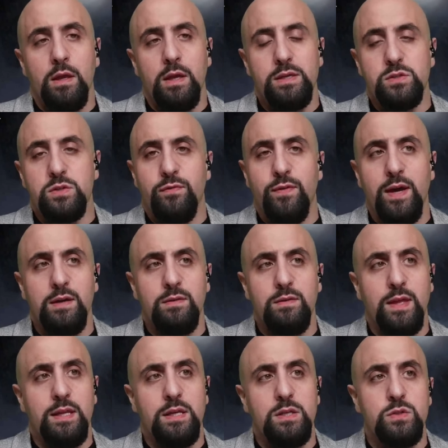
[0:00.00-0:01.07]
is the fact
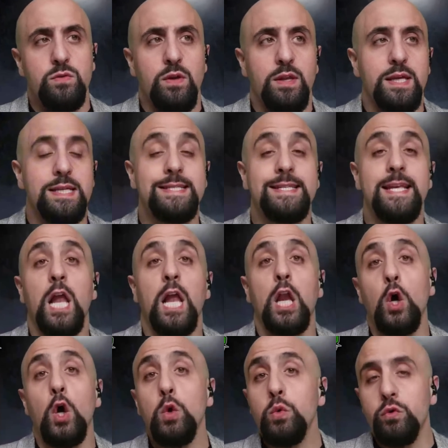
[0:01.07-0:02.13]
that Israel is
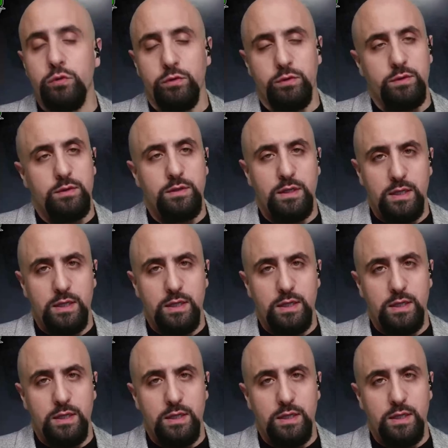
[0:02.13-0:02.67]
alone